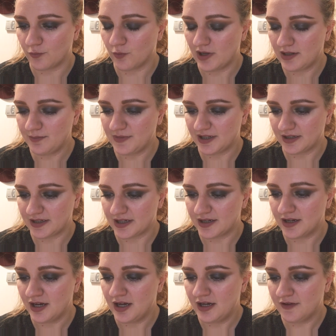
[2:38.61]

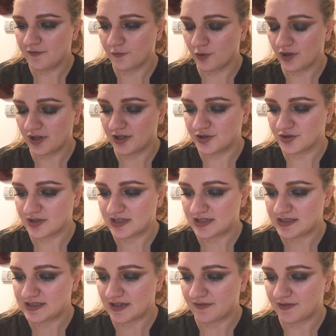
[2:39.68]

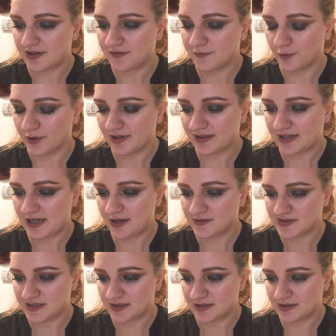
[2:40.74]

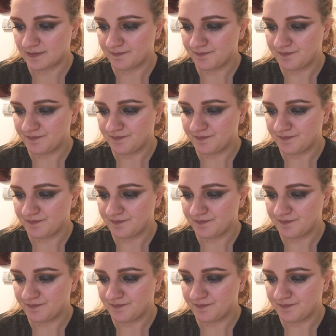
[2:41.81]
1,474,000.